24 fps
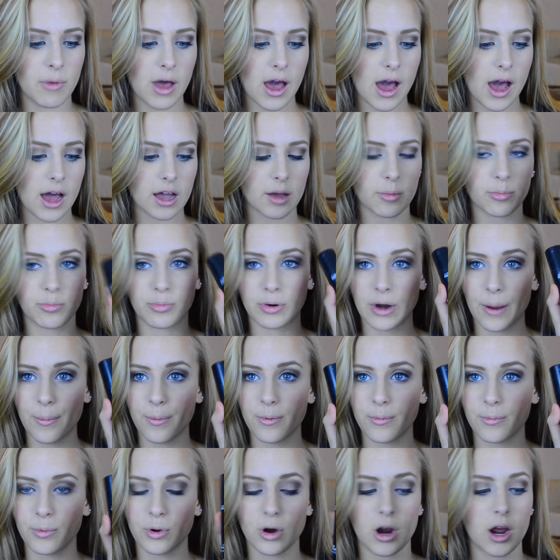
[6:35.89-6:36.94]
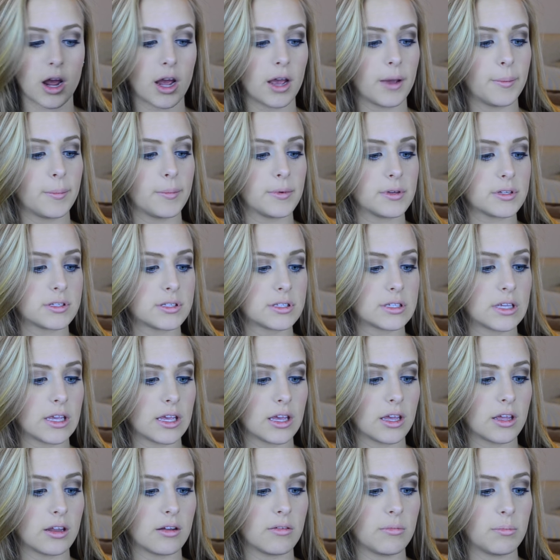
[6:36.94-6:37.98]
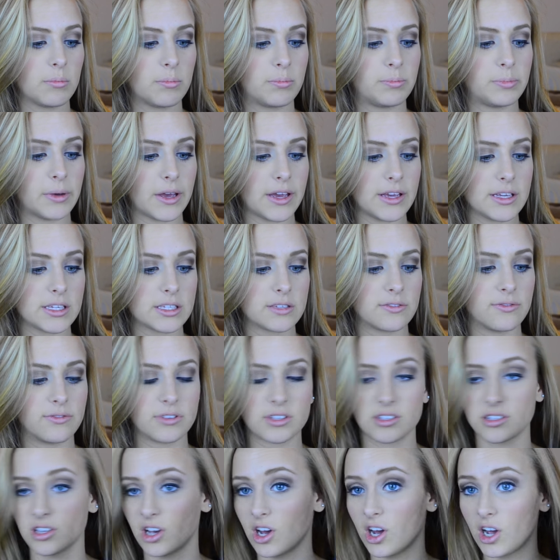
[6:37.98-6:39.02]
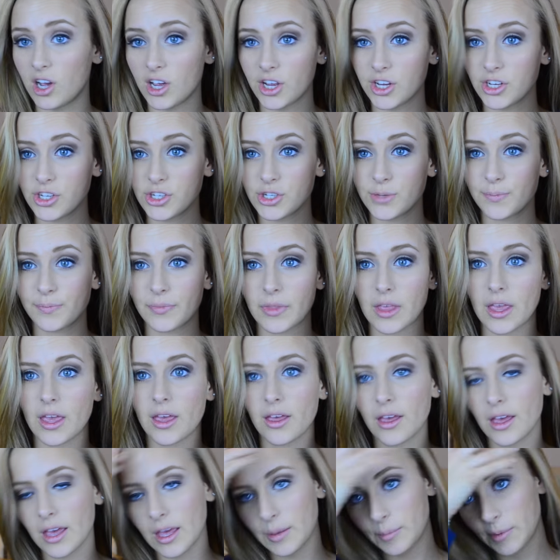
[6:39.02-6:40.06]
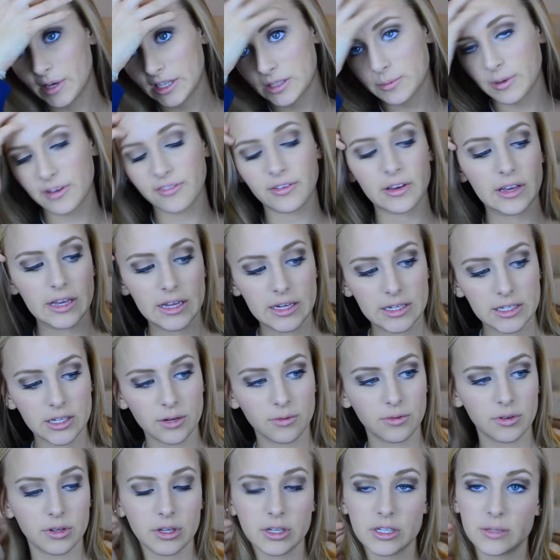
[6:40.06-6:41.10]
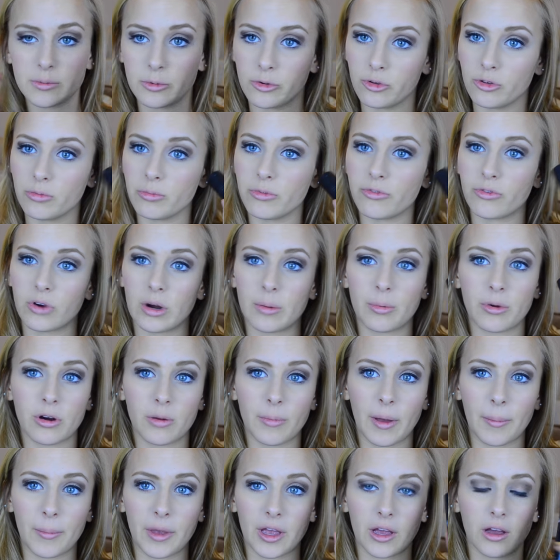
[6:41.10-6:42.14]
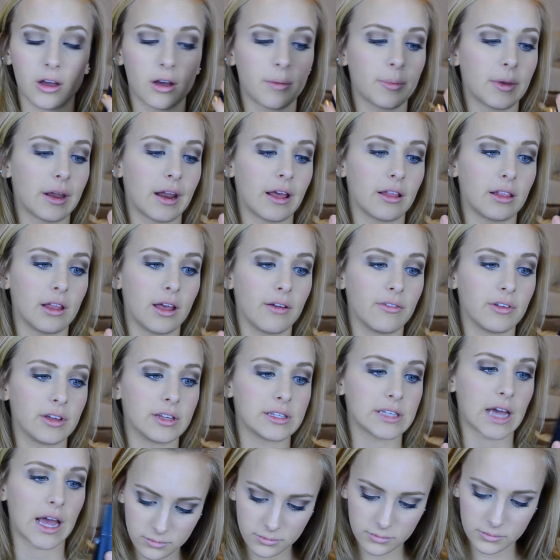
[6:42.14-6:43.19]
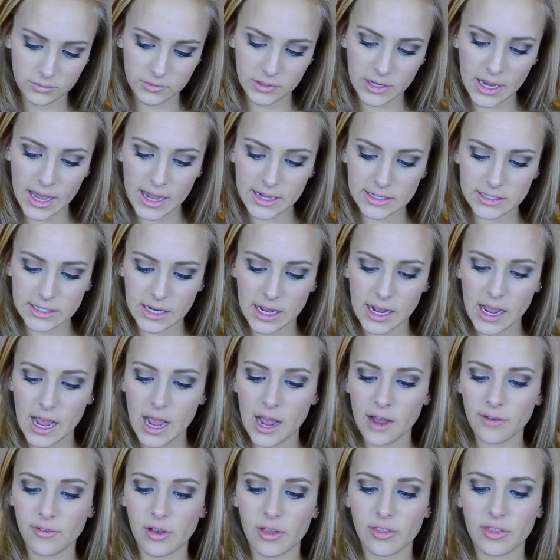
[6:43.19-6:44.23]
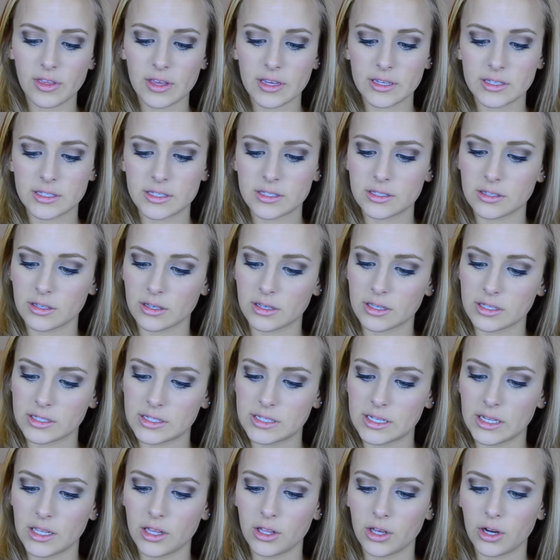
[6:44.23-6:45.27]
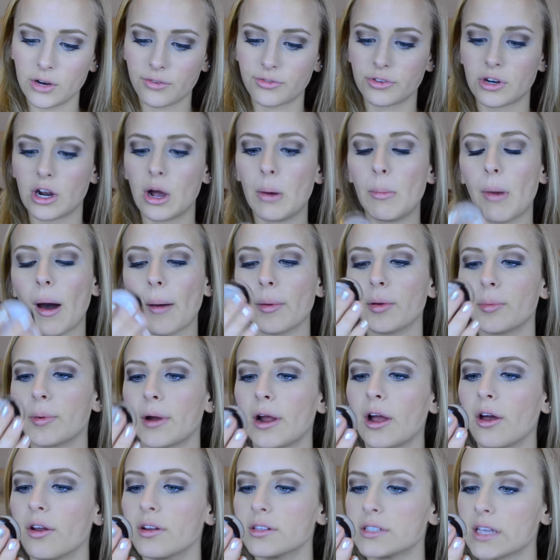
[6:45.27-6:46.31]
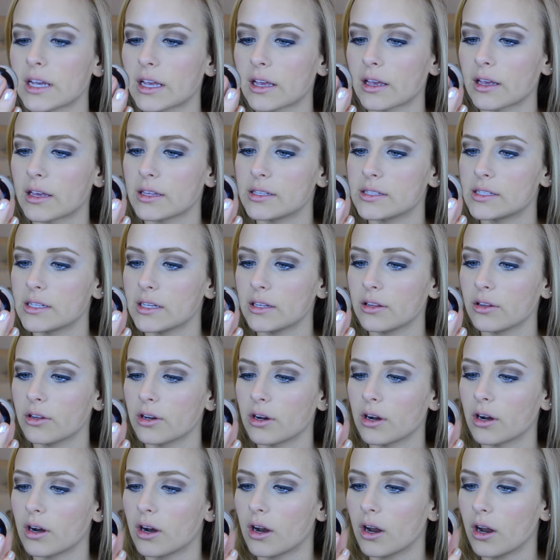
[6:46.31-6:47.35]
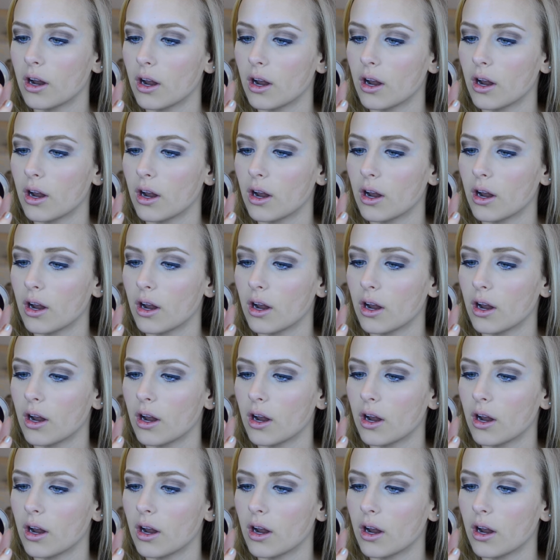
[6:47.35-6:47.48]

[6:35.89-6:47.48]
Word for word: MAC Prep and Prime Skin Base Visage. It makes my face really smooth before I put on my makeup, and I love it. Next, I have this concealer from Bobbi Brown. It's like a concealer